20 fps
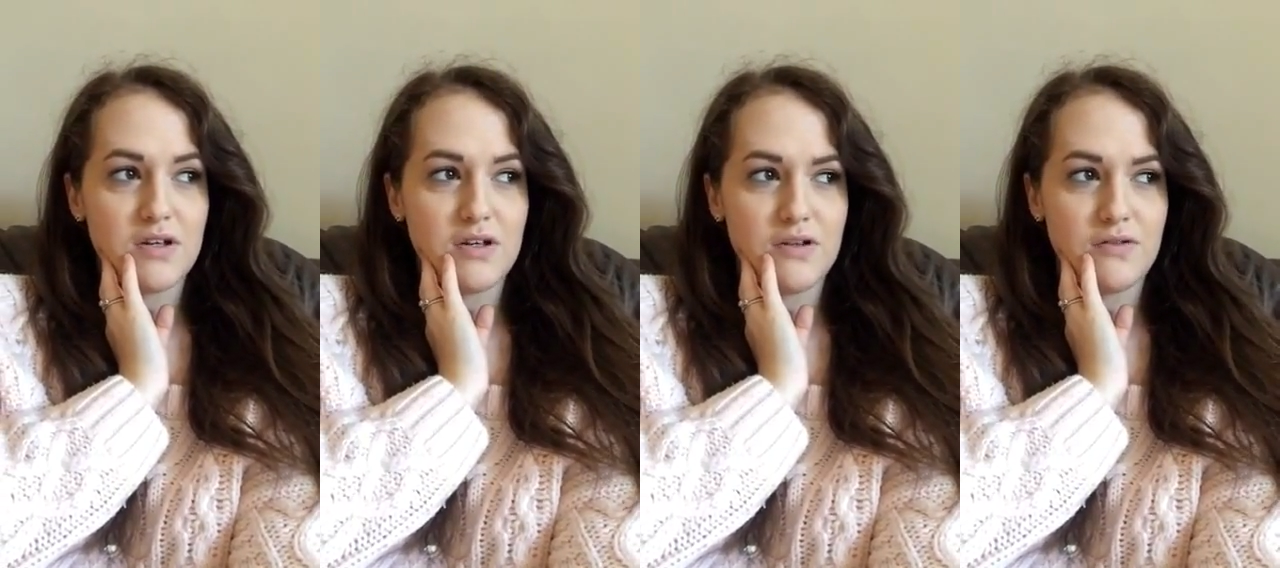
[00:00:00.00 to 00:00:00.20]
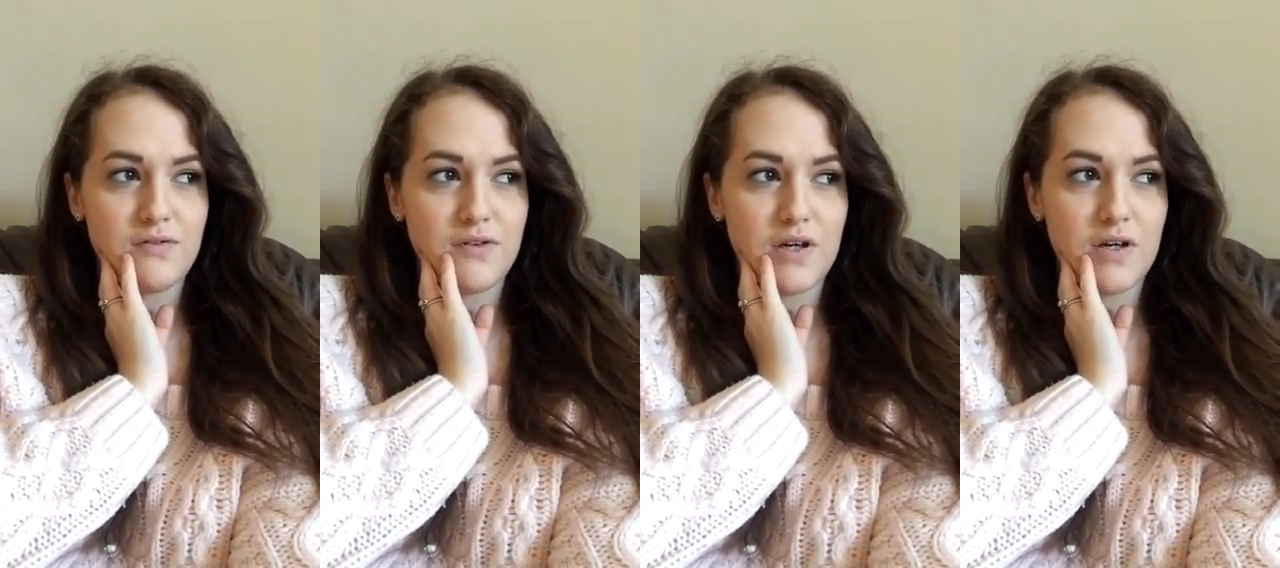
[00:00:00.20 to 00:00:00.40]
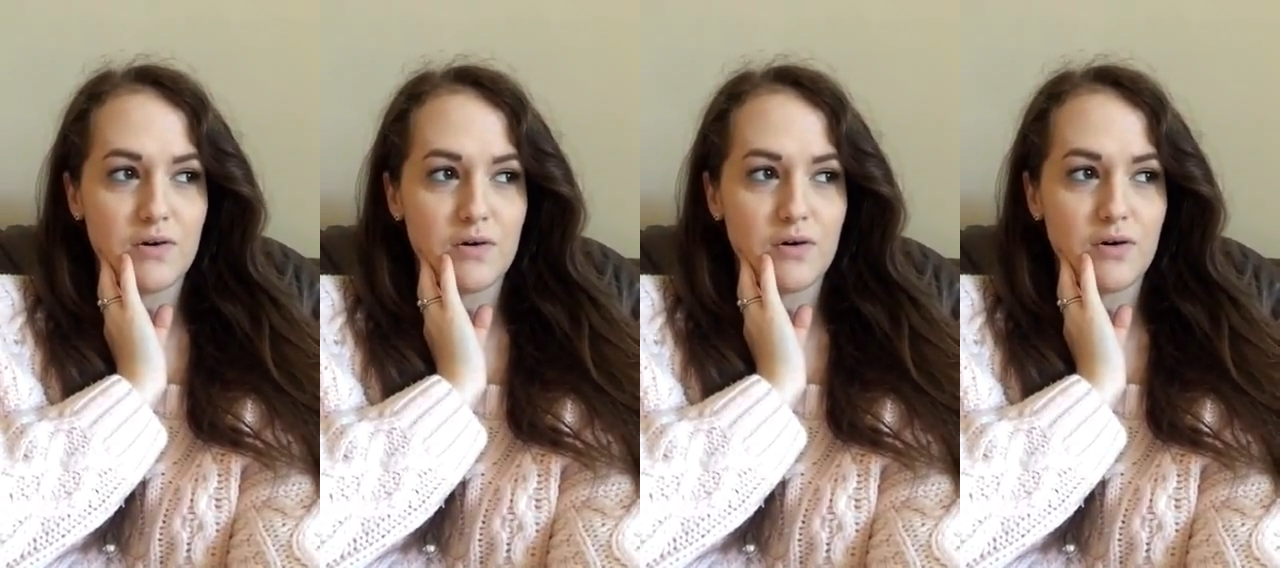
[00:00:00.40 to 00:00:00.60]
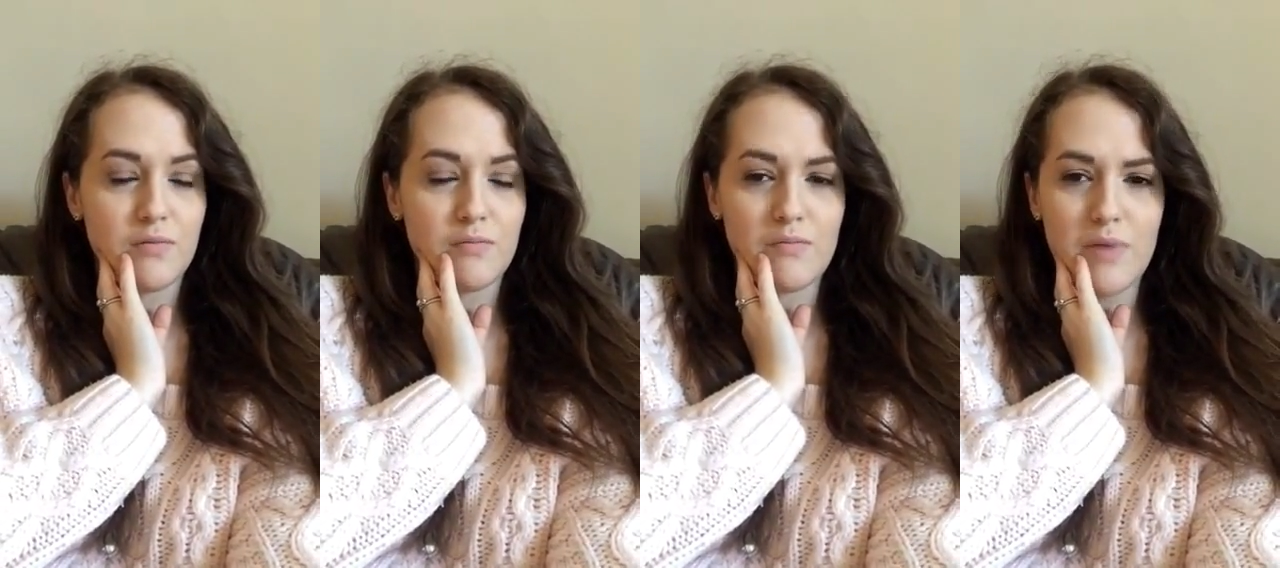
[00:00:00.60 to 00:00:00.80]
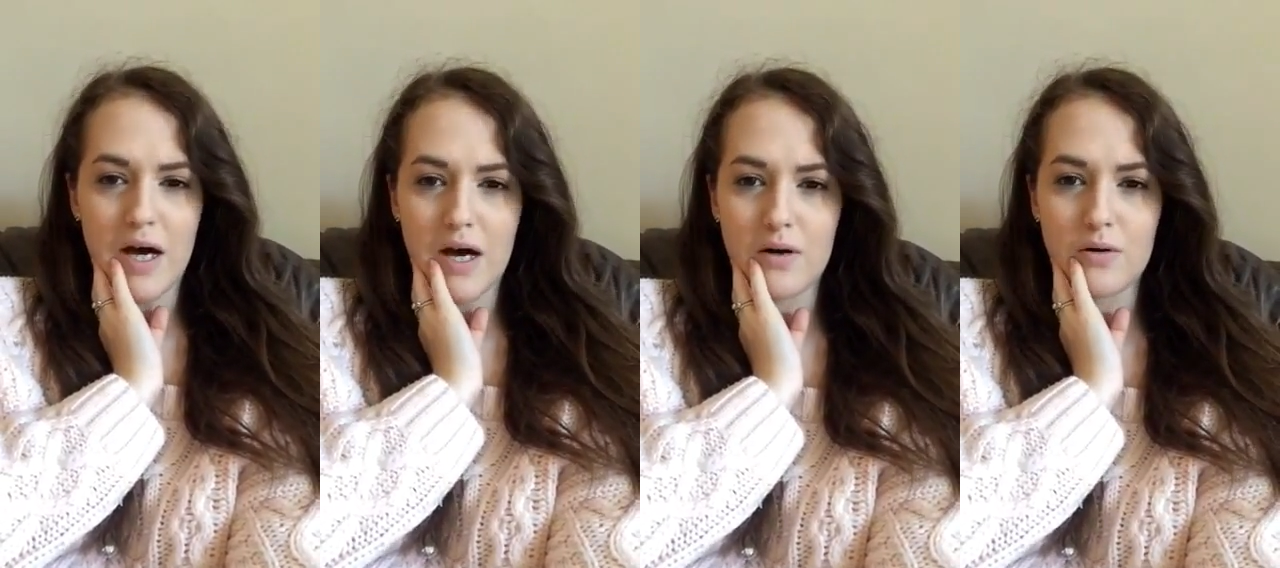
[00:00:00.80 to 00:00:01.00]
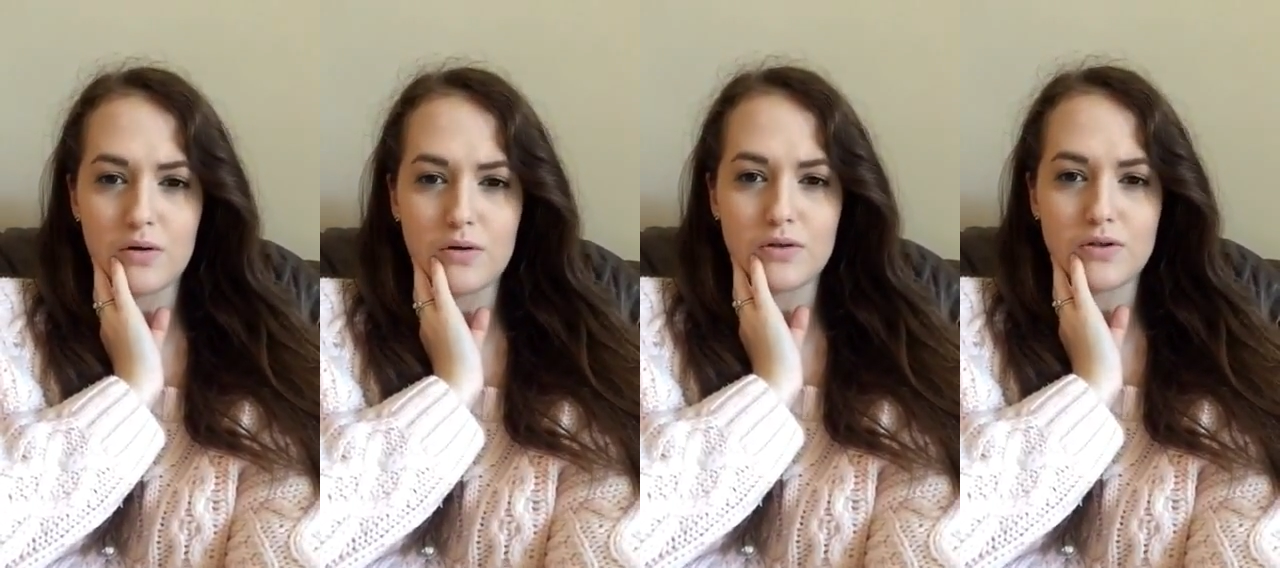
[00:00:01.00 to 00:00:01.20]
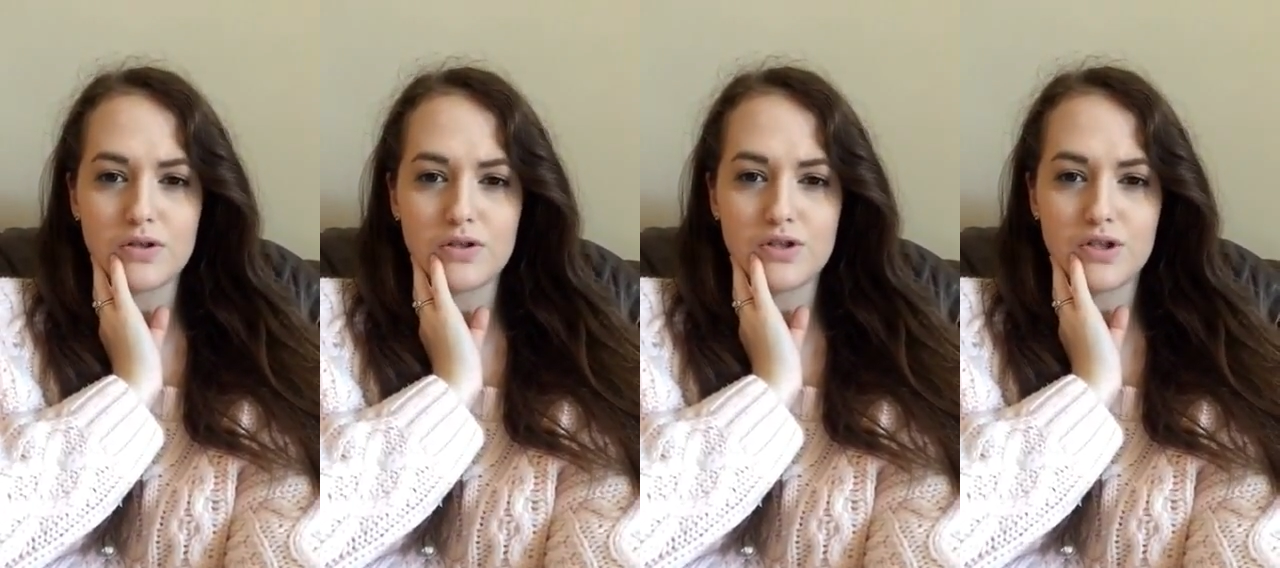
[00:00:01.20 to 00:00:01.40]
You feel compelled